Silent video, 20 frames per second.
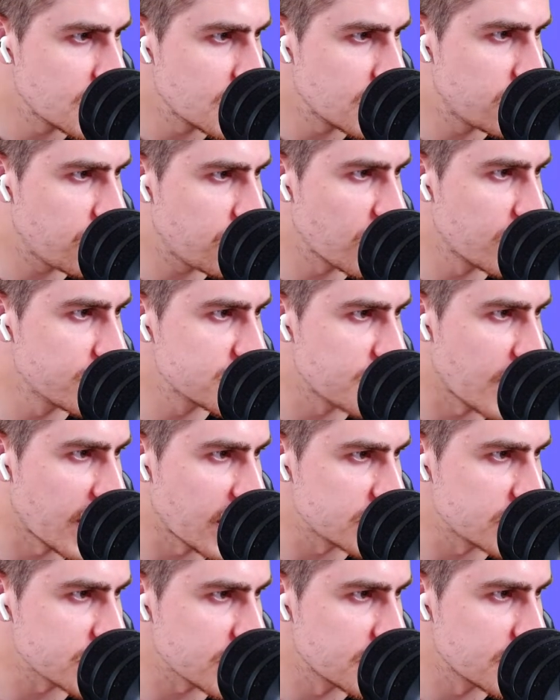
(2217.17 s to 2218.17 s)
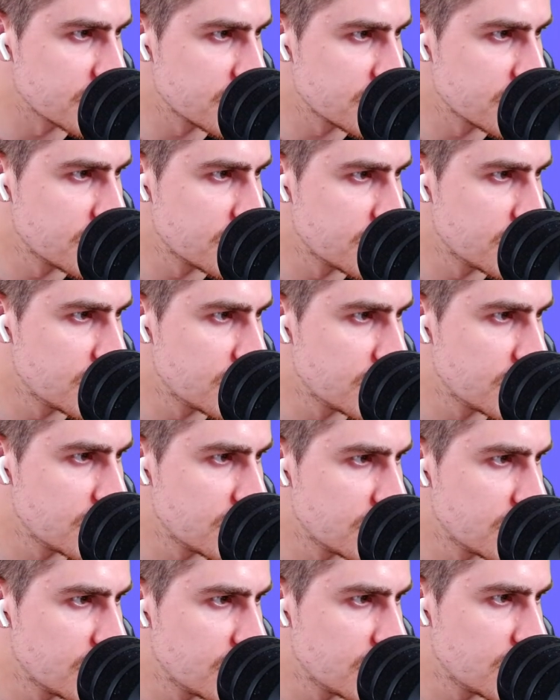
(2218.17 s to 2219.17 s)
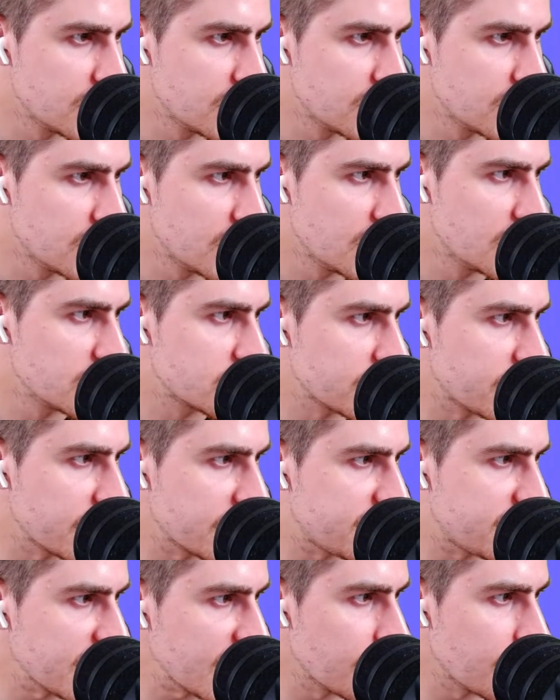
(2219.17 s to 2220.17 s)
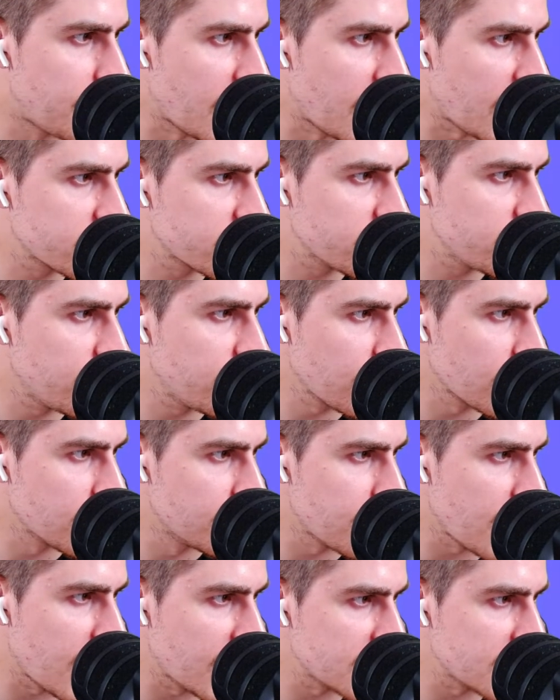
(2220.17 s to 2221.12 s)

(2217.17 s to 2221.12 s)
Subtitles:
Fulham's manager. So the thing about Fulham